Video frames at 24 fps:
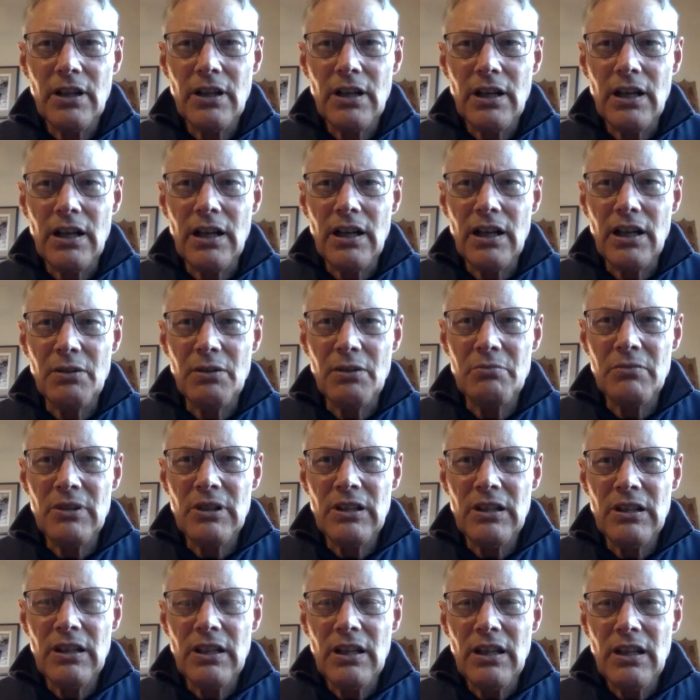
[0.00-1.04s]

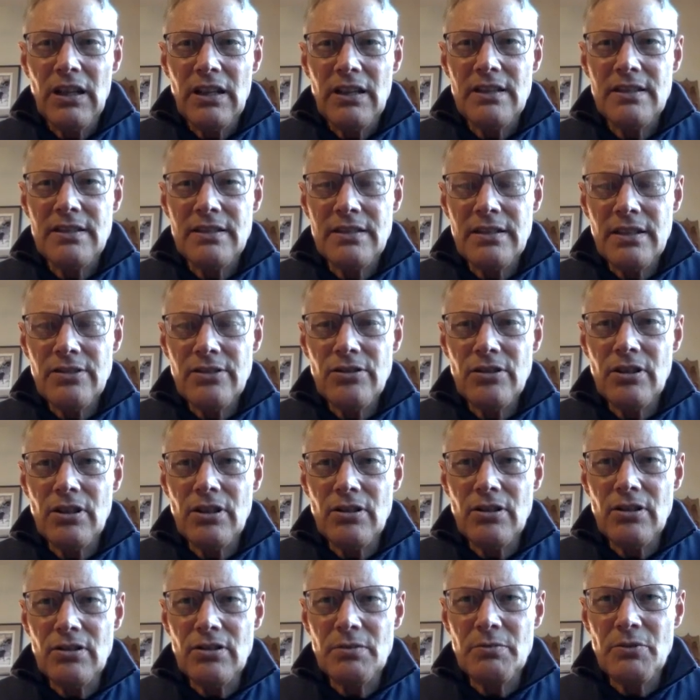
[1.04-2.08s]
There's such an
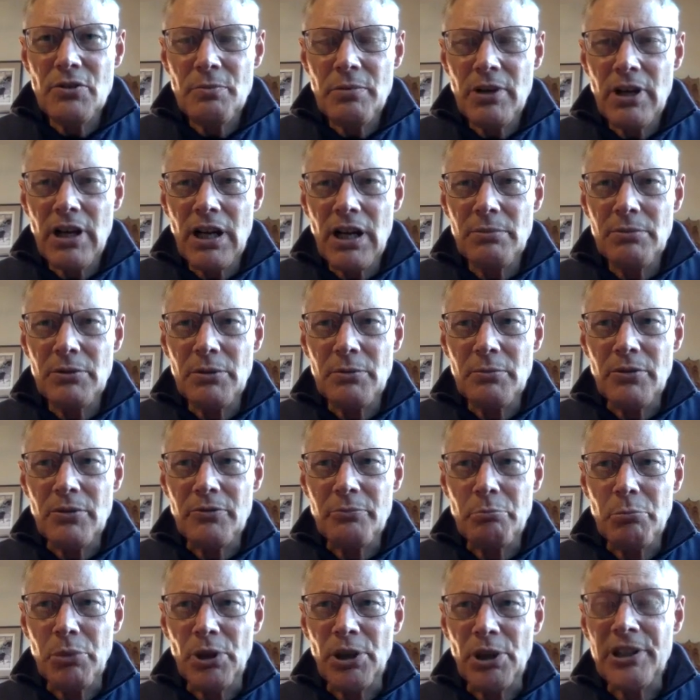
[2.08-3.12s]
enormous problem of
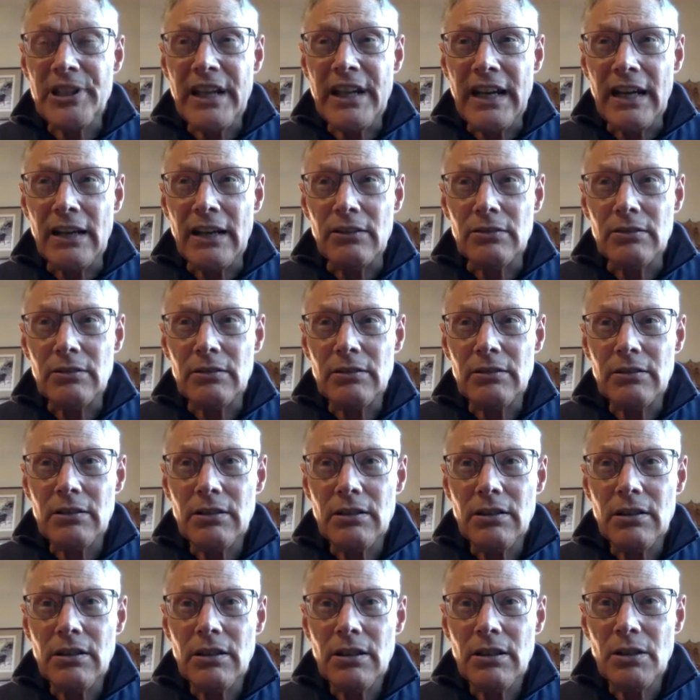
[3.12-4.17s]
burnout
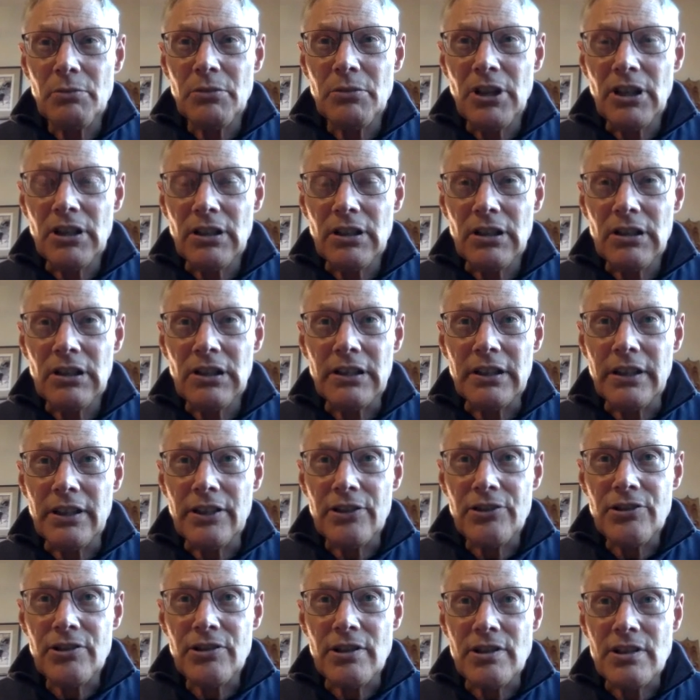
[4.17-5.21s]
among
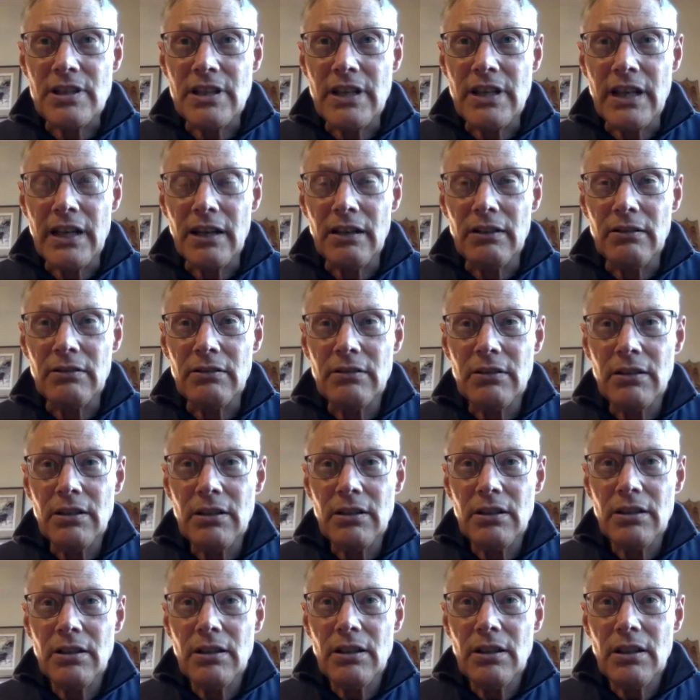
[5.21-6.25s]
clinicians now.
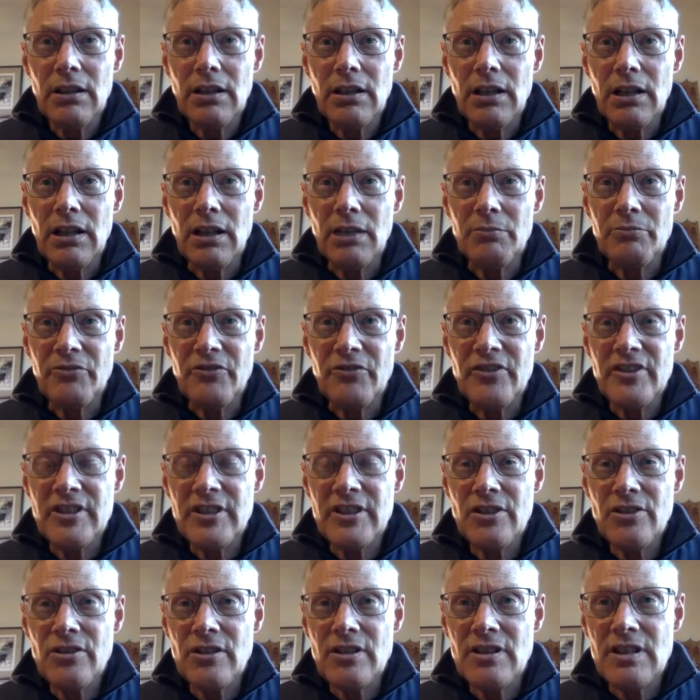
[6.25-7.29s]

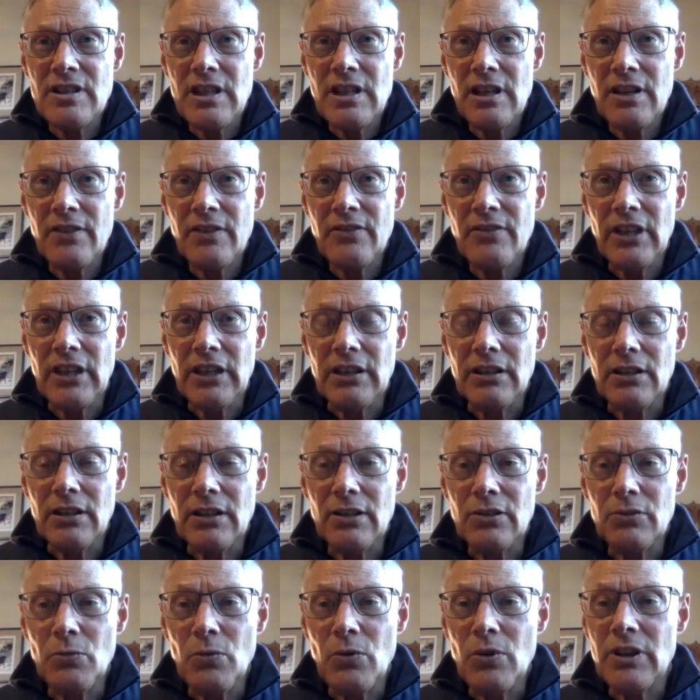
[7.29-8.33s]
Physicians have the
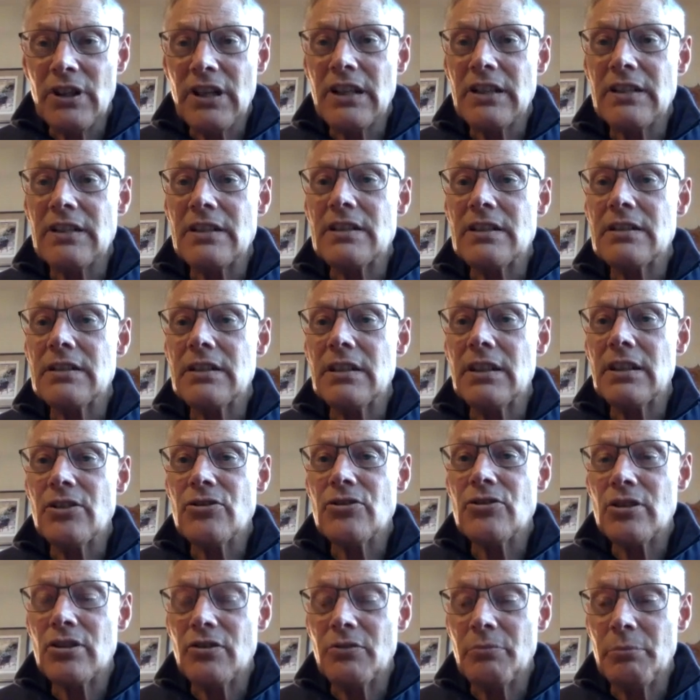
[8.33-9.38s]
unwanted
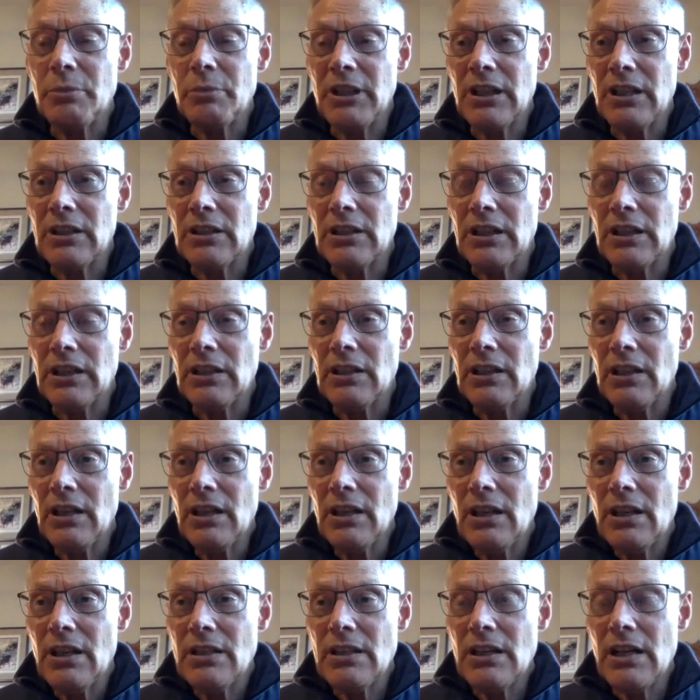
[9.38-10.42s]
distinction of being the
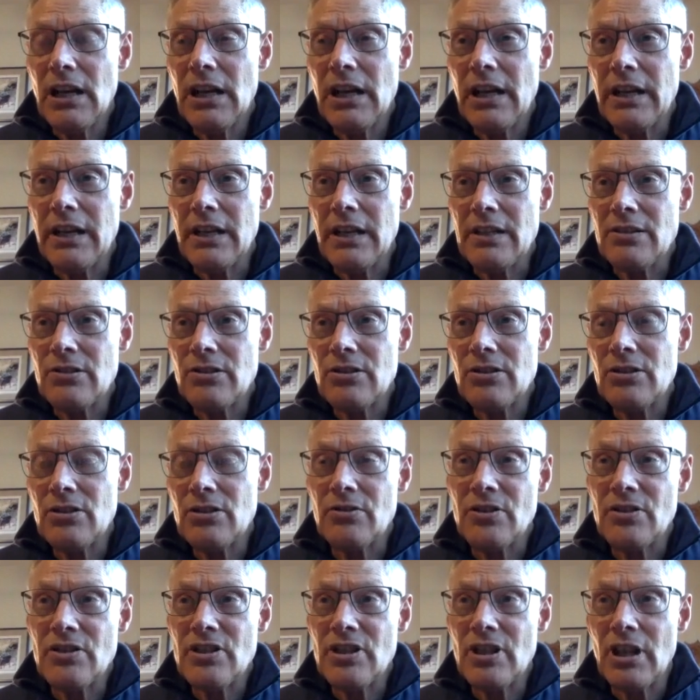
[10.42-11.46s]
highest
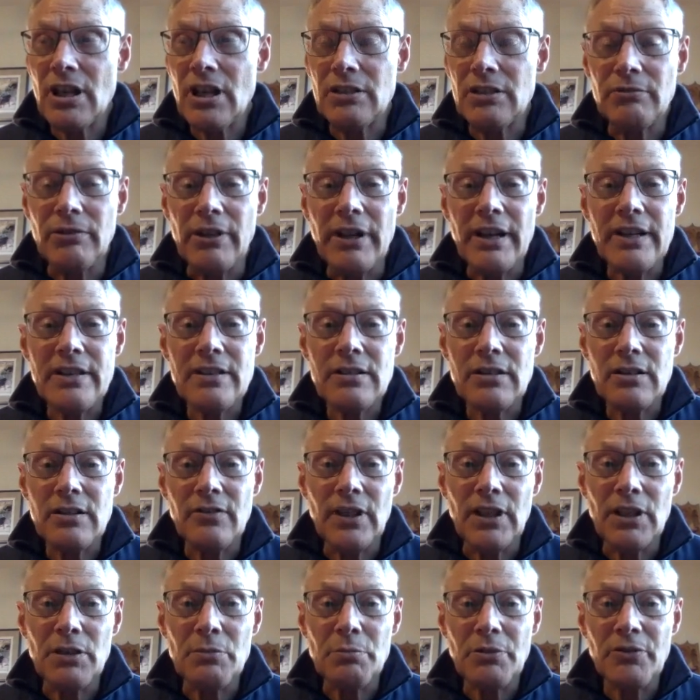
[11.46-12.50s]
suicide risk of
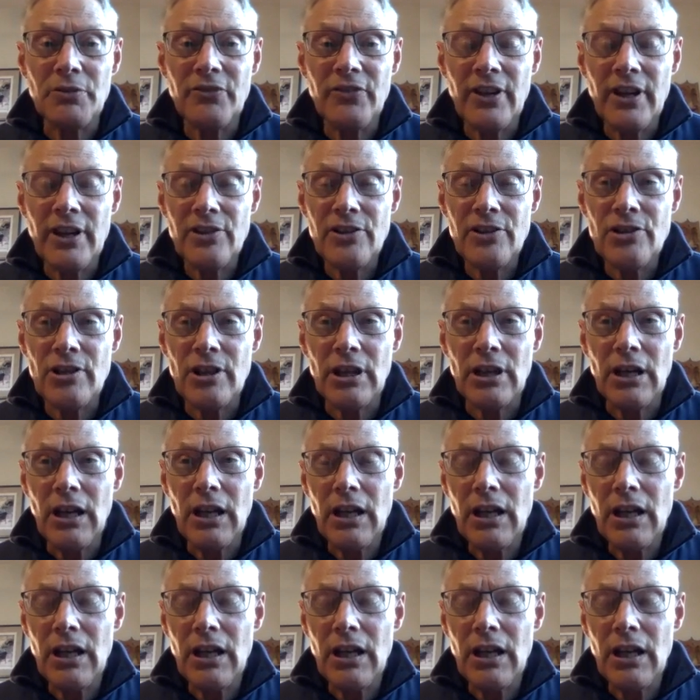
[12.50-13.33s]
any profession.